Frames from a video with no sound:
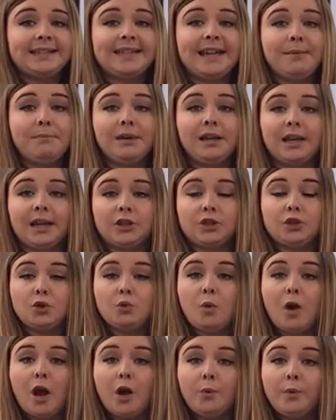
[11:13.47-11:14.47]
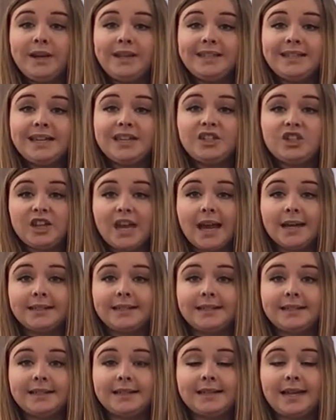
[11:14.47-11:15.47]
similar to what we did
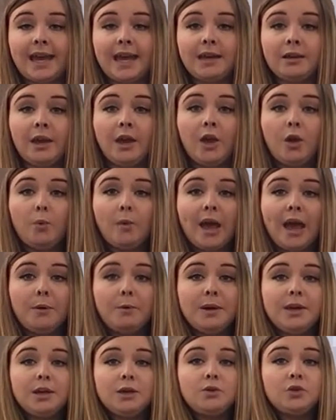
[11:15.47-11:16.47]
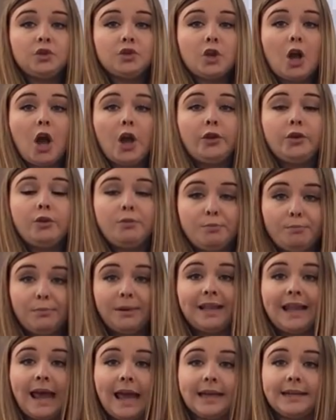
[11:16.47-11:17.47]
yesterday, where we used our
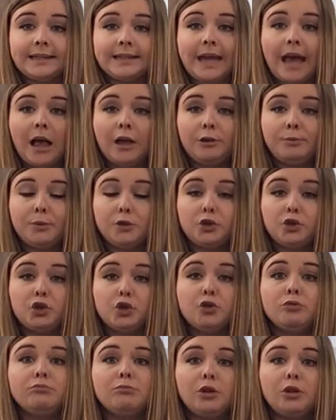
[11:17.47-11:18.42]
number line to help us to